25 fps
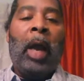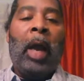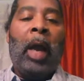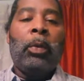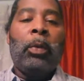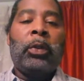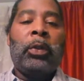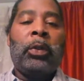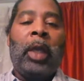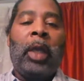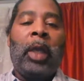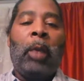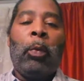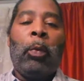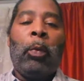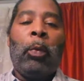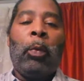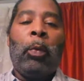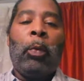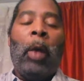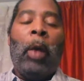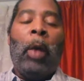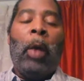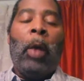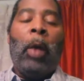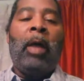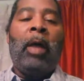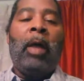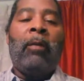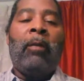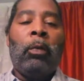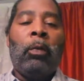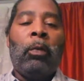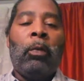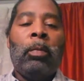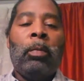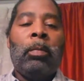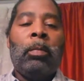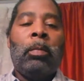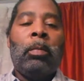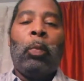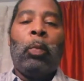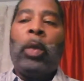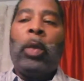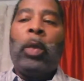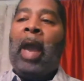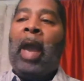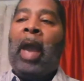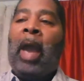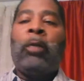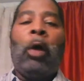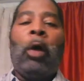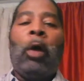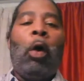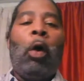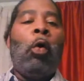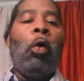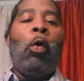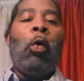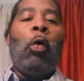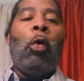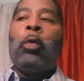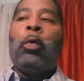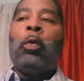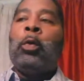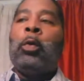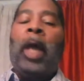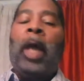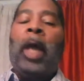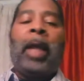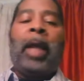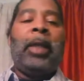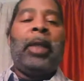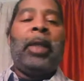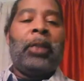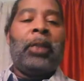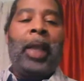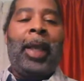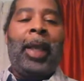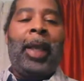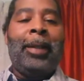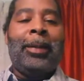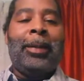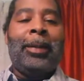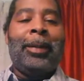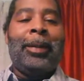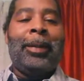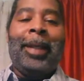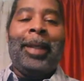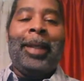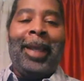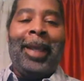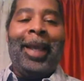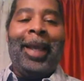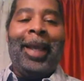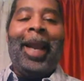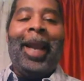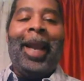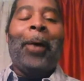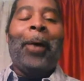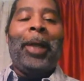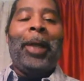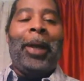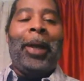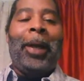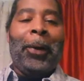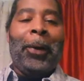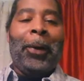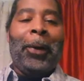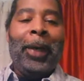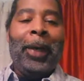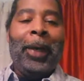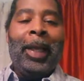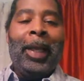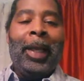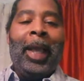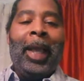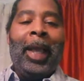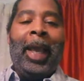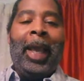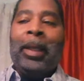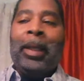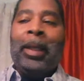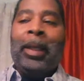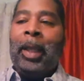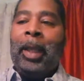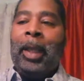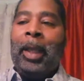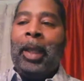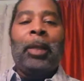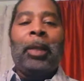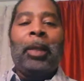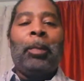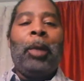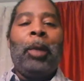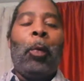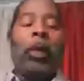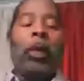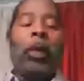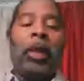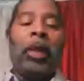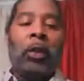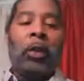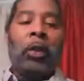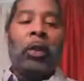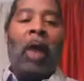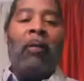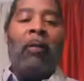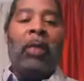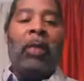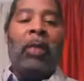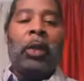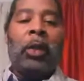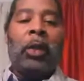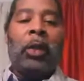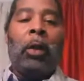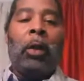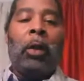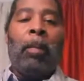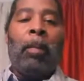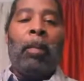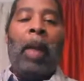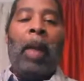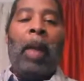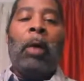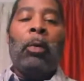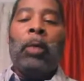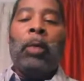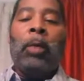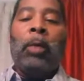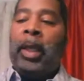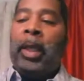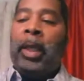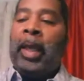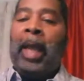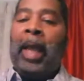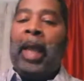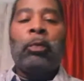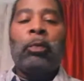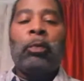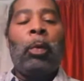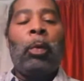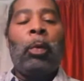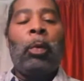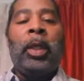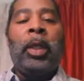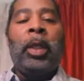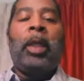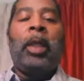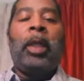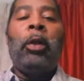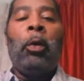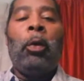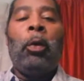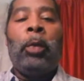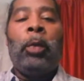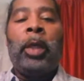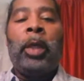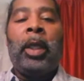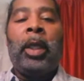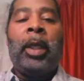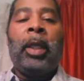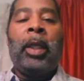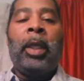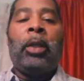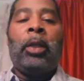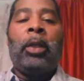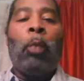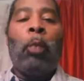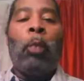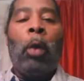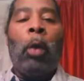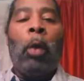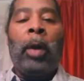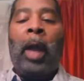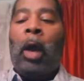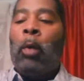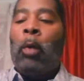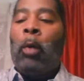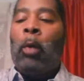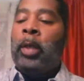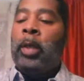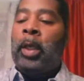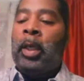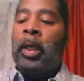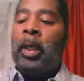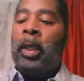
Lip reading: What I would say, we're the ground level. We have the whole United States to get out here and let them know what this coffee is all about. And that's what we need to do. We need to get the word out.